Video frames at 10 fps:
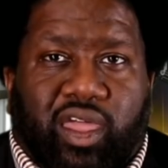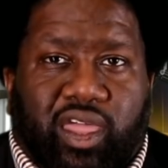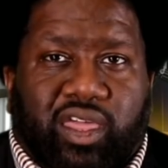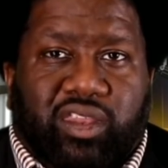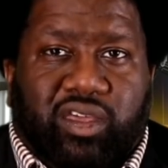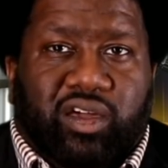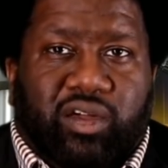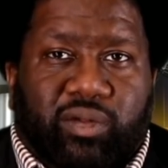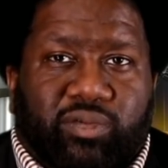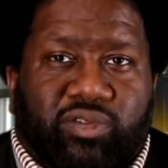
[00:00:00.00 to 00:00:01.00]
And
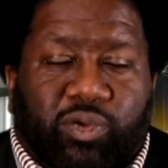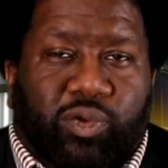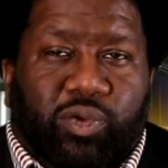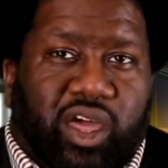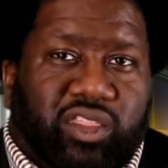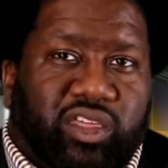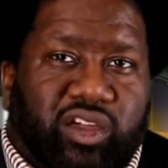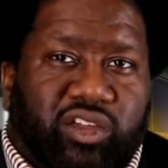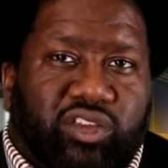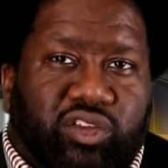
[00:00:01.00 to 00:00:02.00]
so we went out
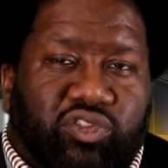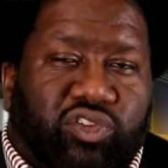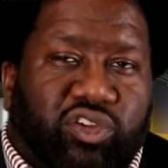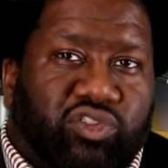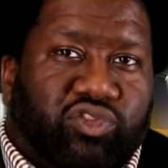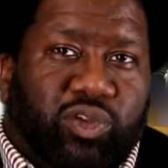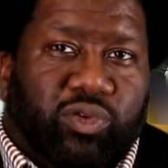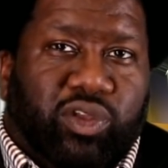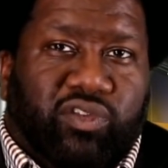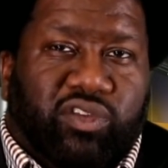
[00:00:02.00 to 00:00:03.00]
there, you know,
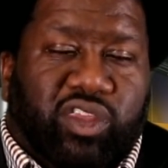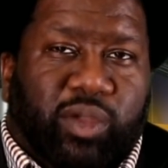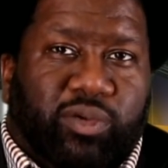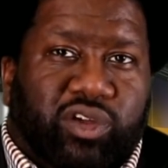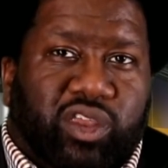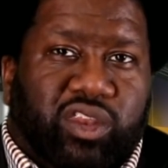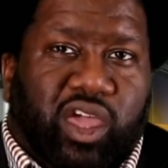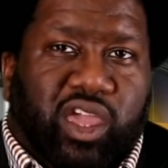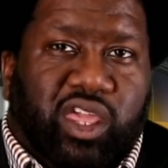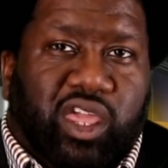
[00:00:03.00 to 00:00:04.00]
trick-or-treating, whatever, in the neighborhood at
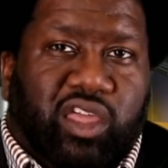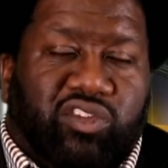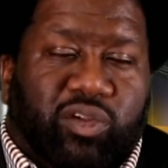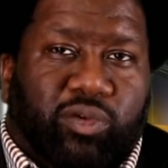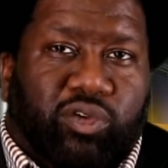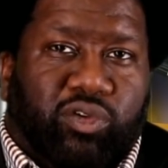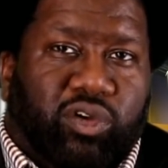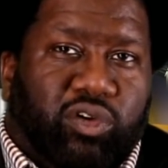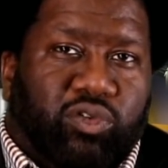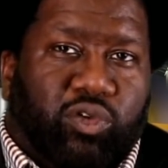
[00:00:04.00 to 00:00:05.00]
night, and they had some,
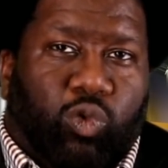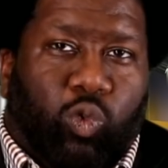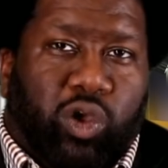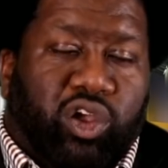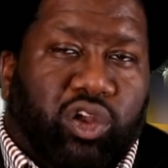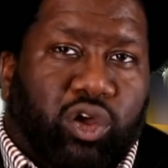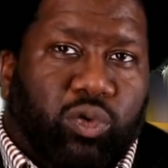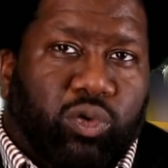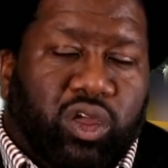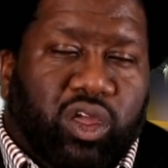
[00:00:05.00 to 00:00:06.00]

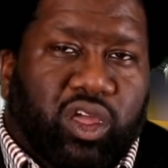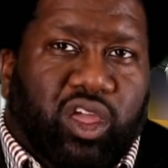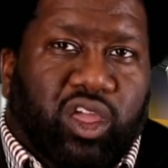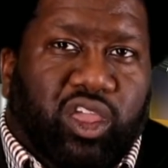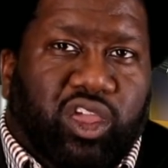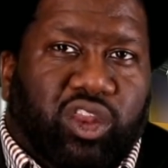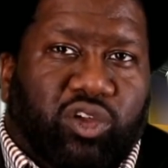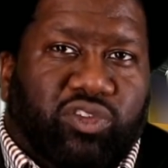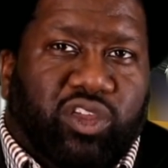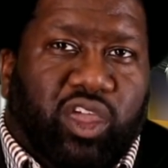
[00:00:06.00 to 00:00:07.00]
weirdo, you
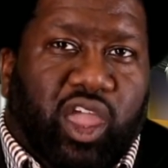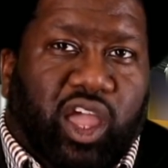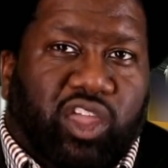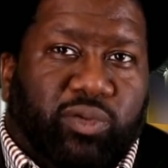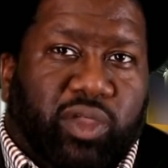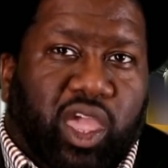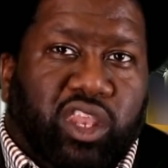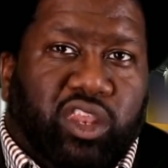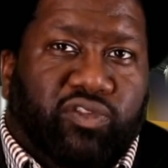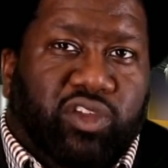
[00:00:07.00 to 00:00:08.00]
know, say, hey, I got some
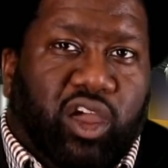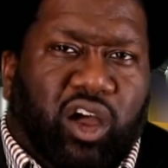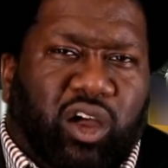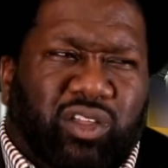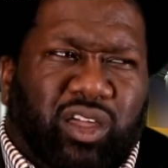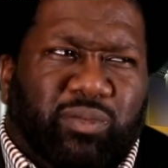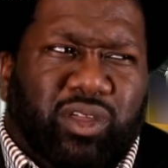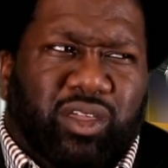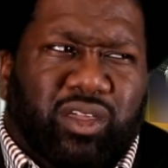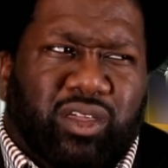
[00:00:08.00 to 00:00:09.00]
candy for y'all. They're like,
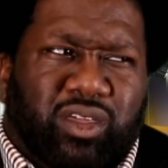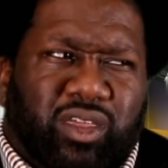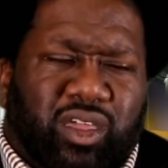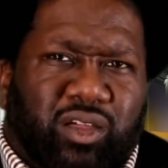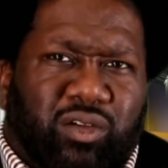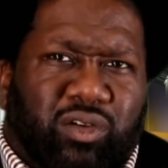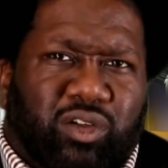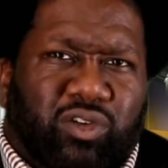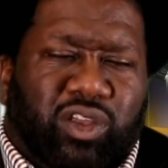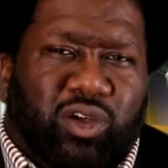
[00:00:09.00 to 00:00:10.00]
man, I ain't
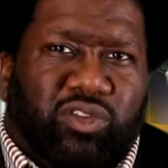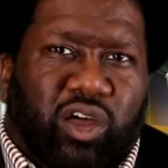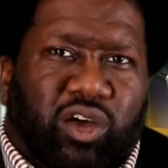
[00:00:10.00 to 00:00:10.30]
going over there. It was